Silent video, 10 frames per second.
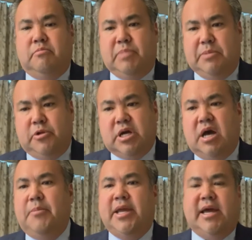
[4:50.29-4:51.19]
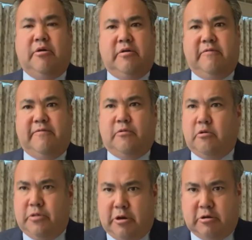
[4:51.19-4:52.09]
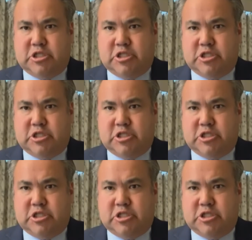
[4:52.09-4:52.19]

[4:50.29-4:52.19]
people coming out of or that are